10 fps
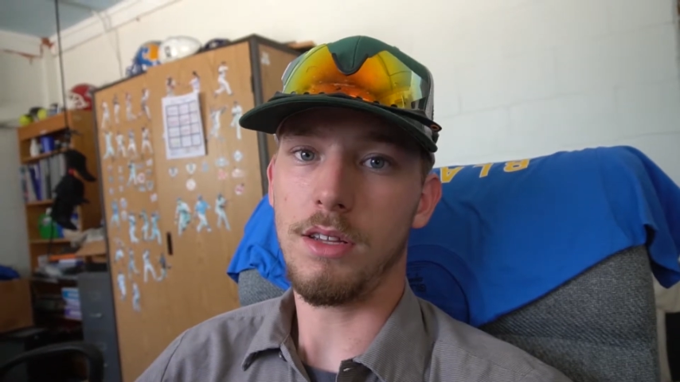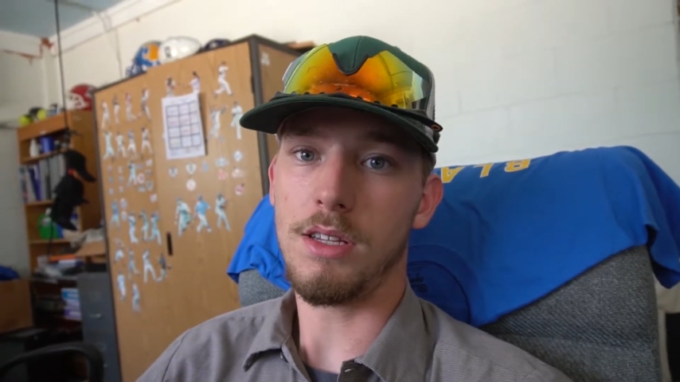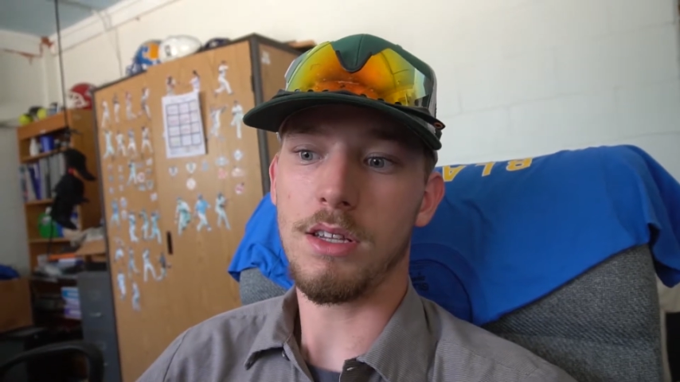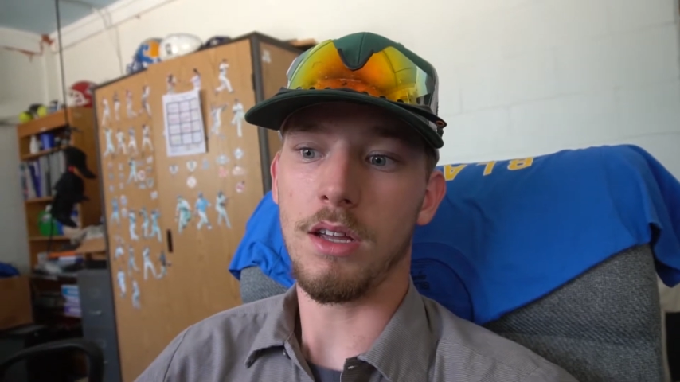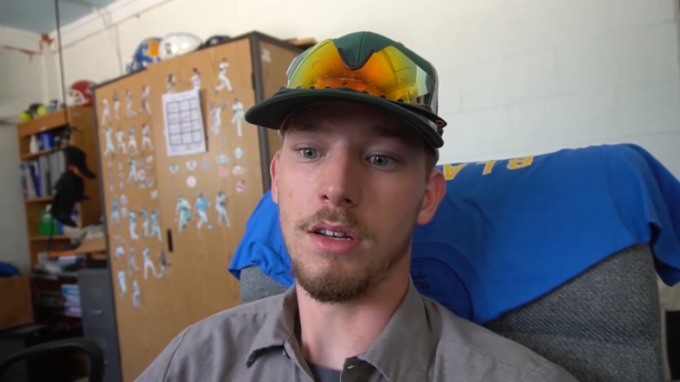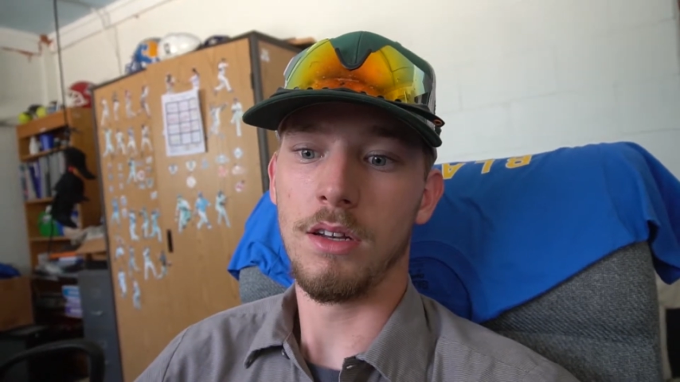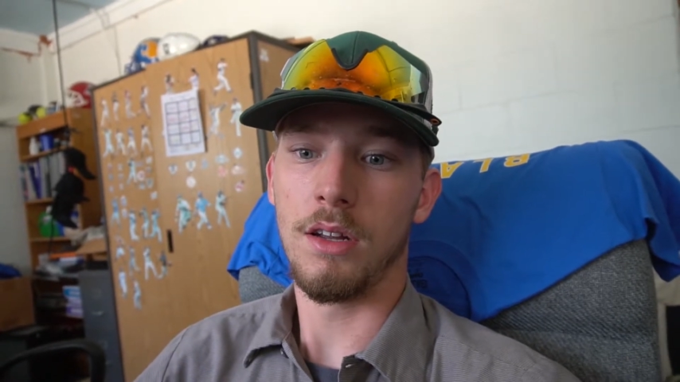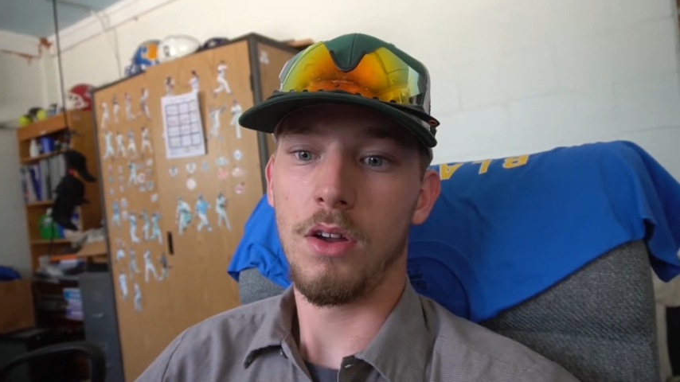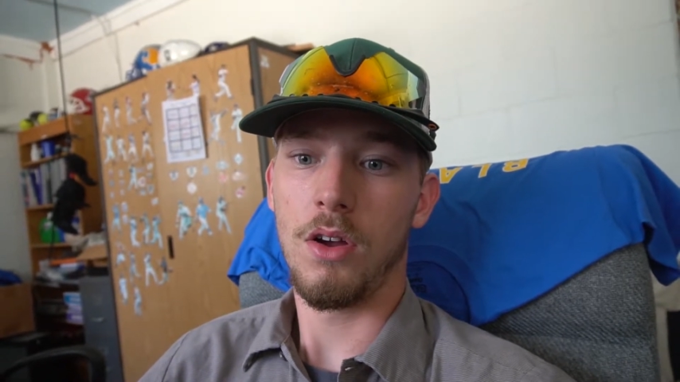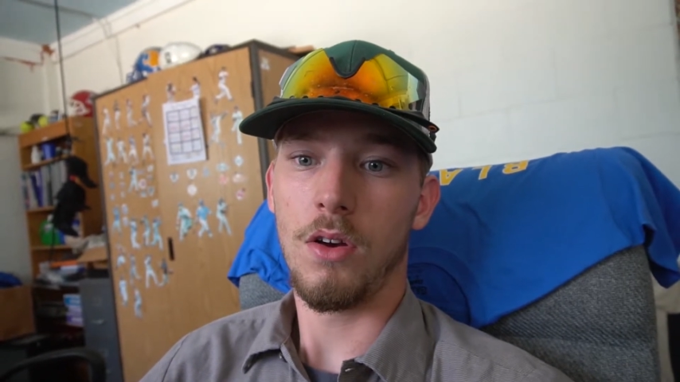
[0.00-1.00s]
said,
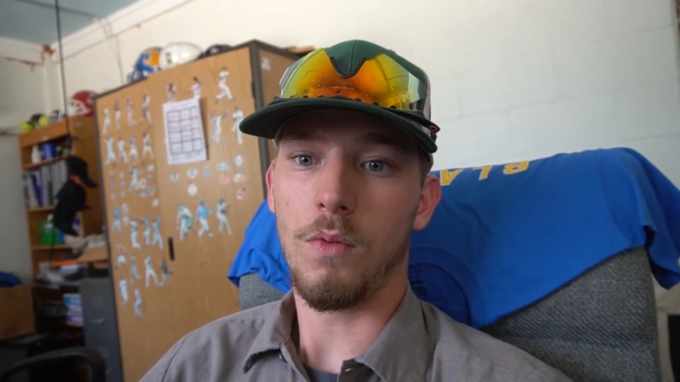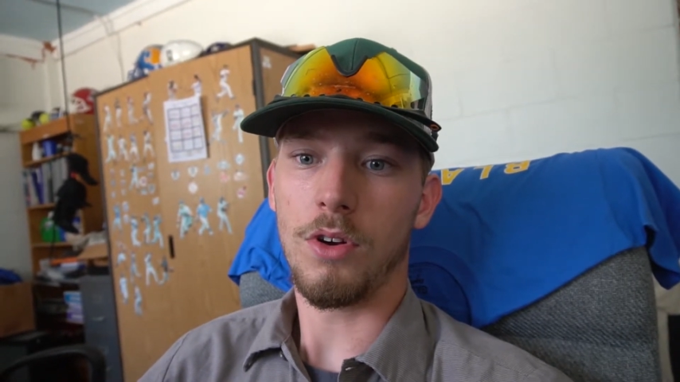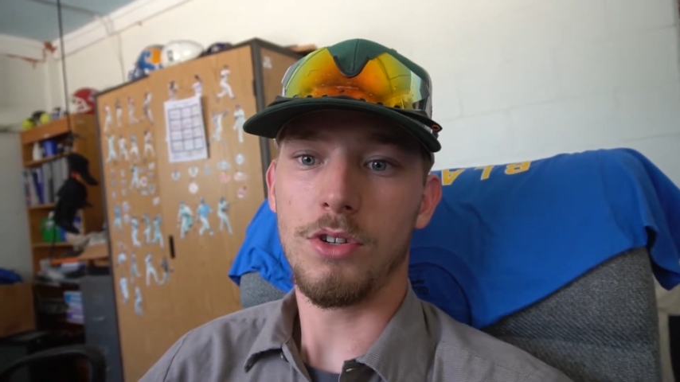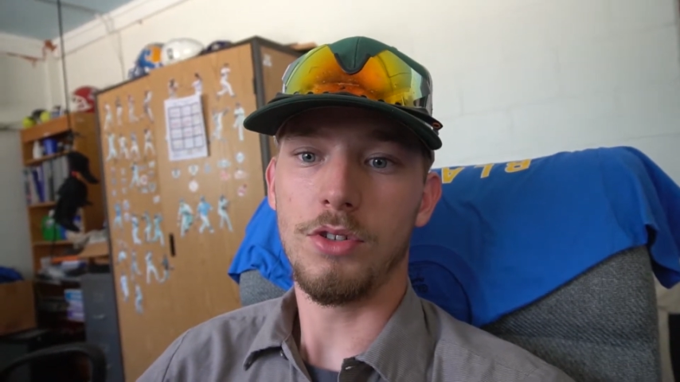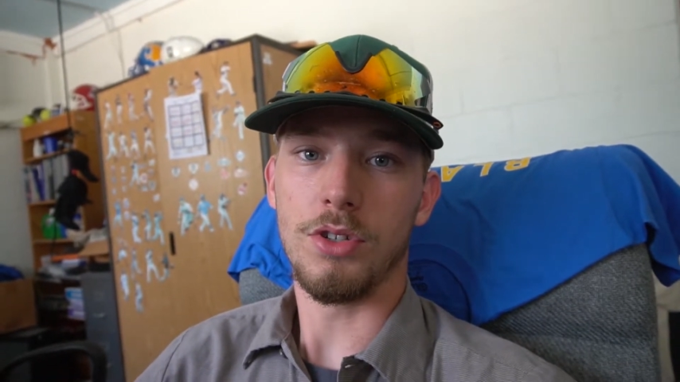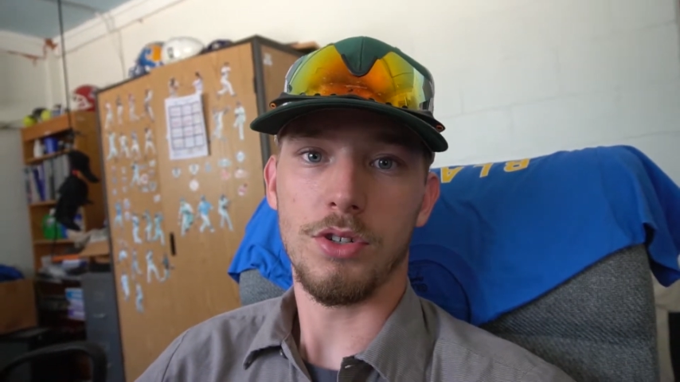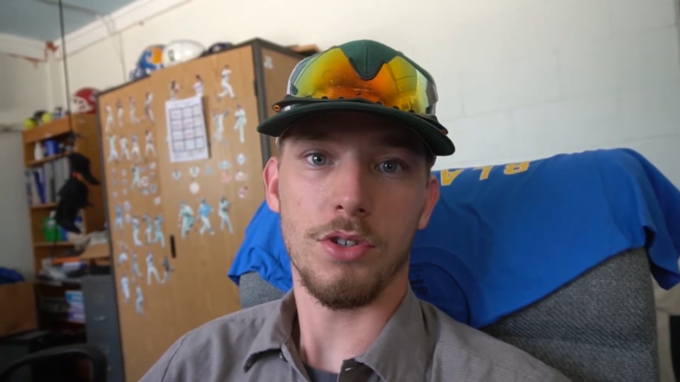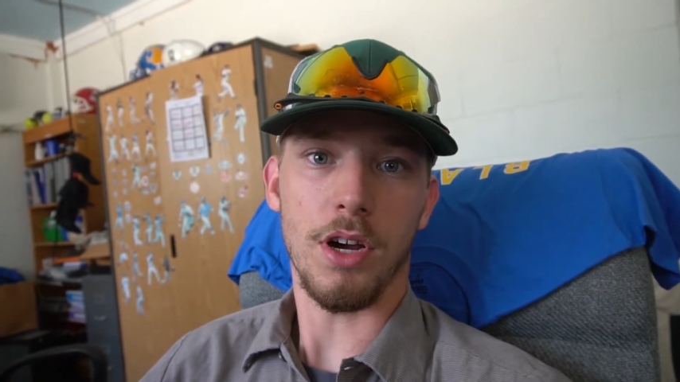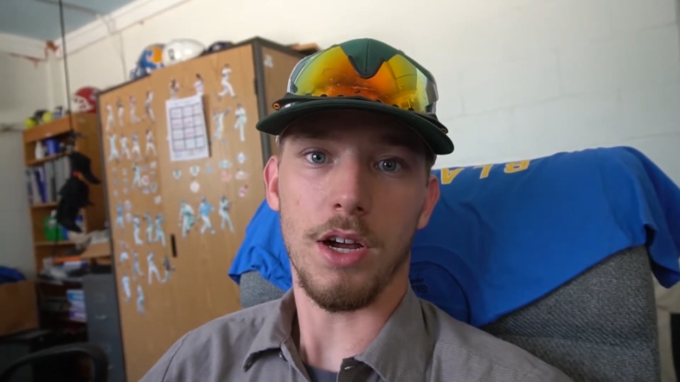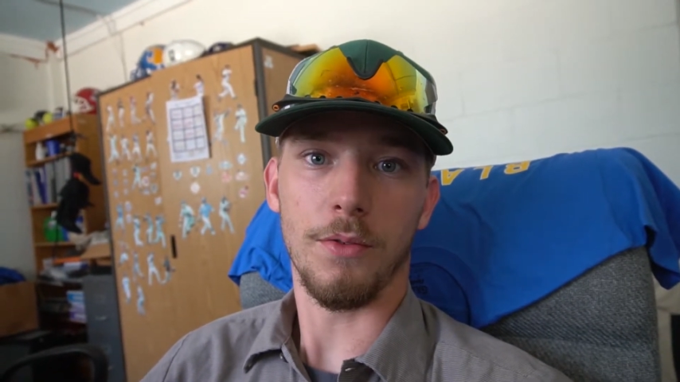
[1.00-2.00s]
"Why don't you just
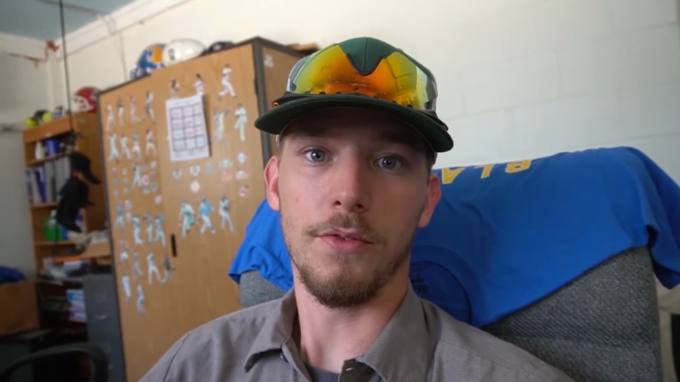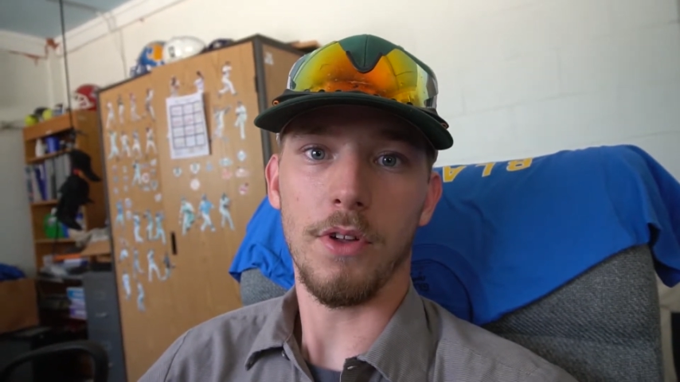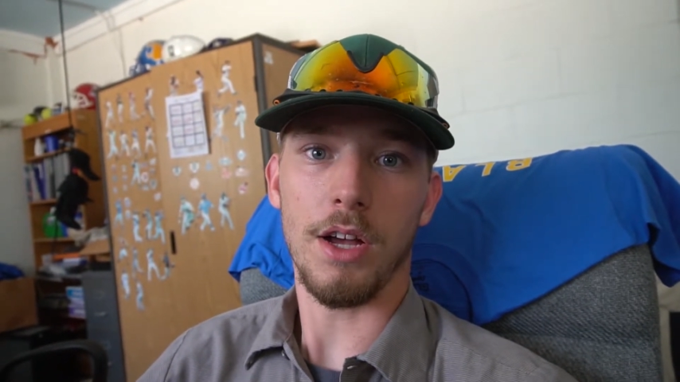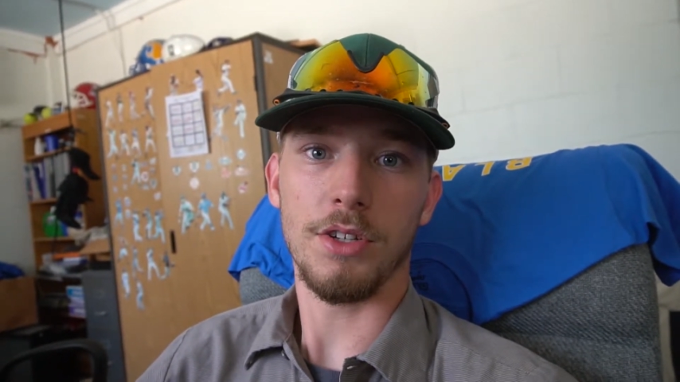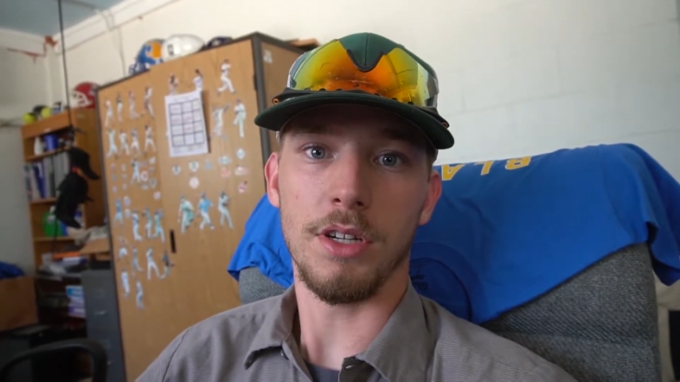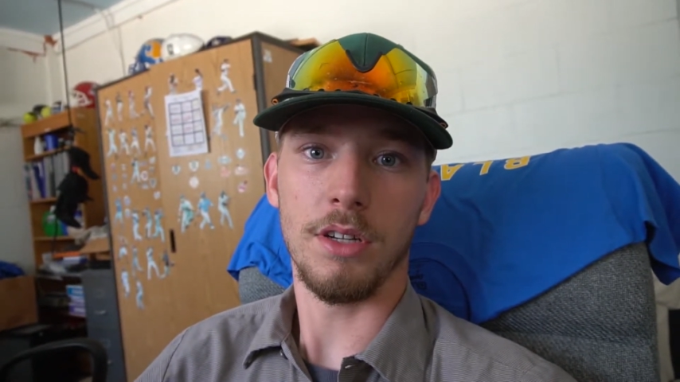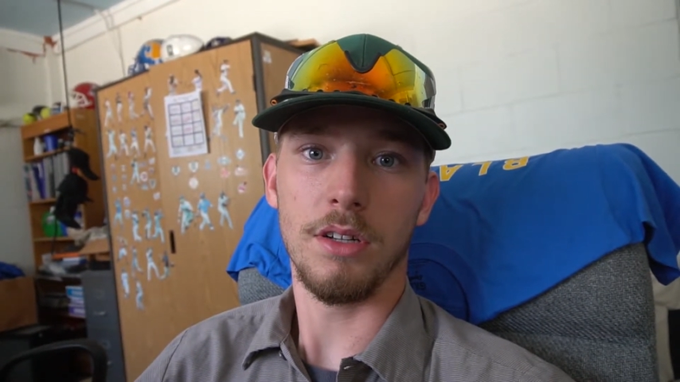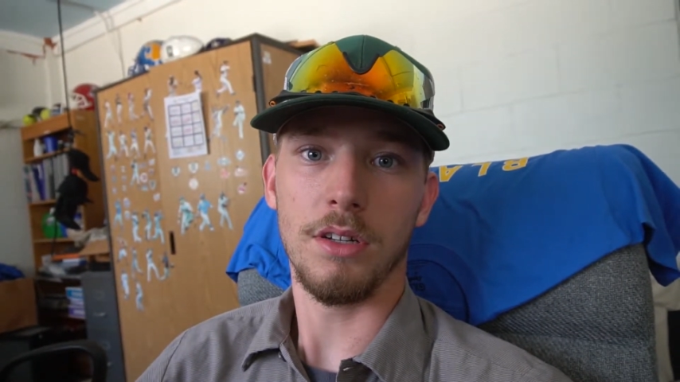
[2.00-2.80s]
try reflashing